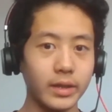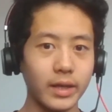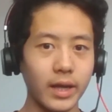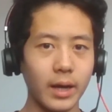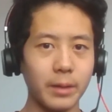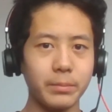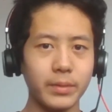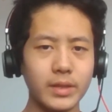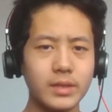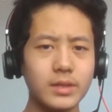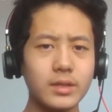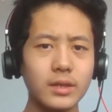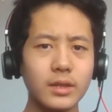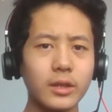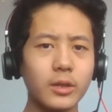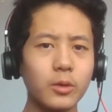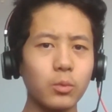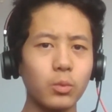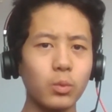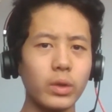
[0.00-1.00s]
yeah,
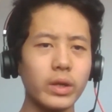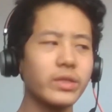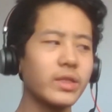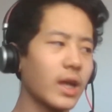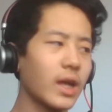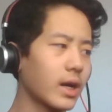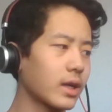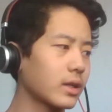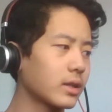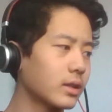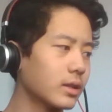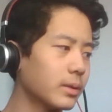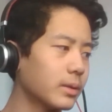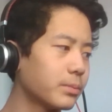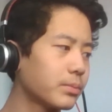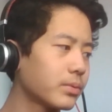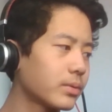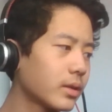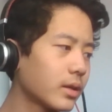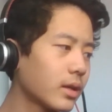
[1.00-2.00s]
basically with that clip,
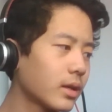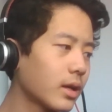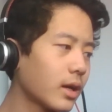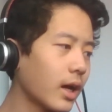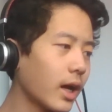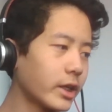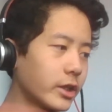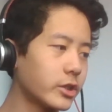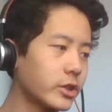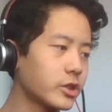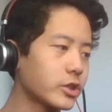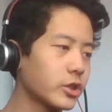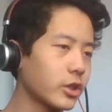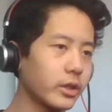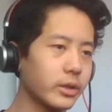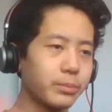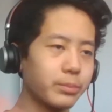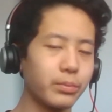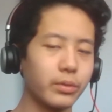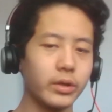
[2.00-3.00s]
I just
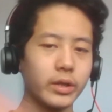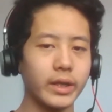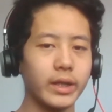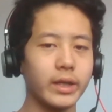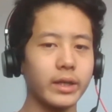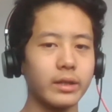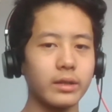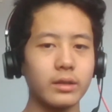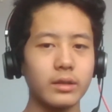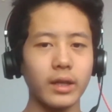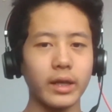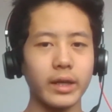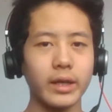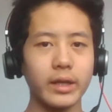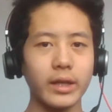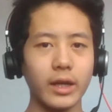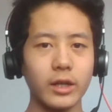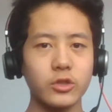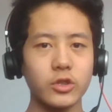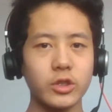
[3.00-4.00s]
started putting in
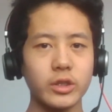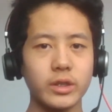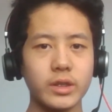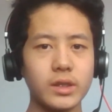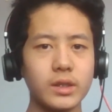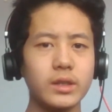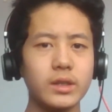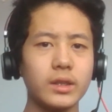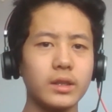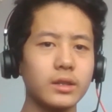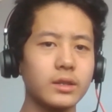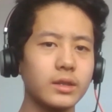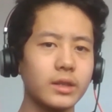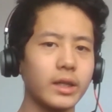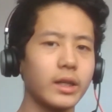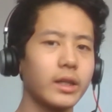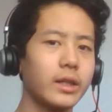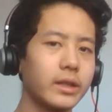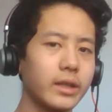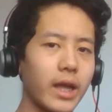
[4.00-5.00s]
like extra details
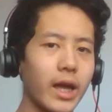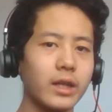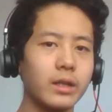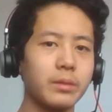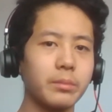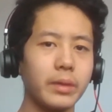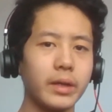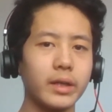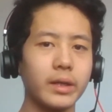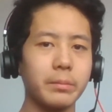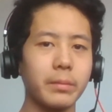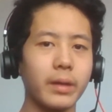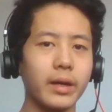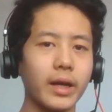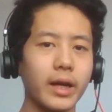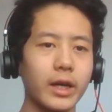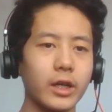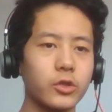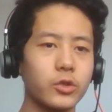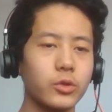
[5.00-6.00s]
and animating my
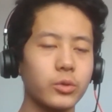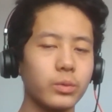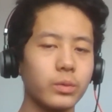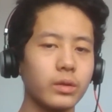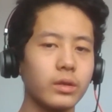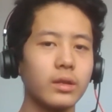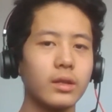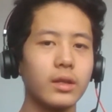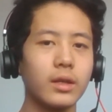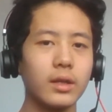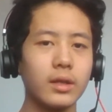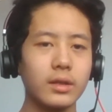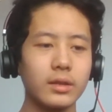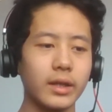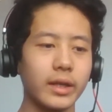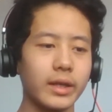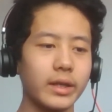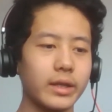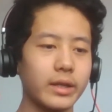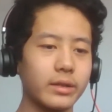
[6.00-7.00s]
actual
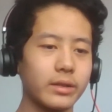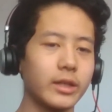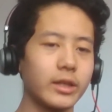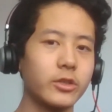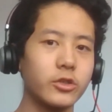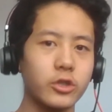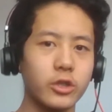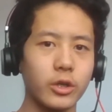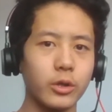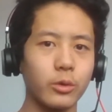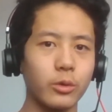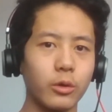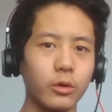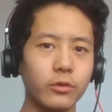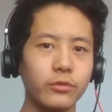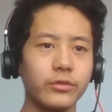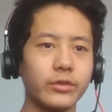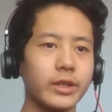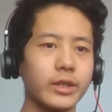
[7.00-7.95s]
like intro over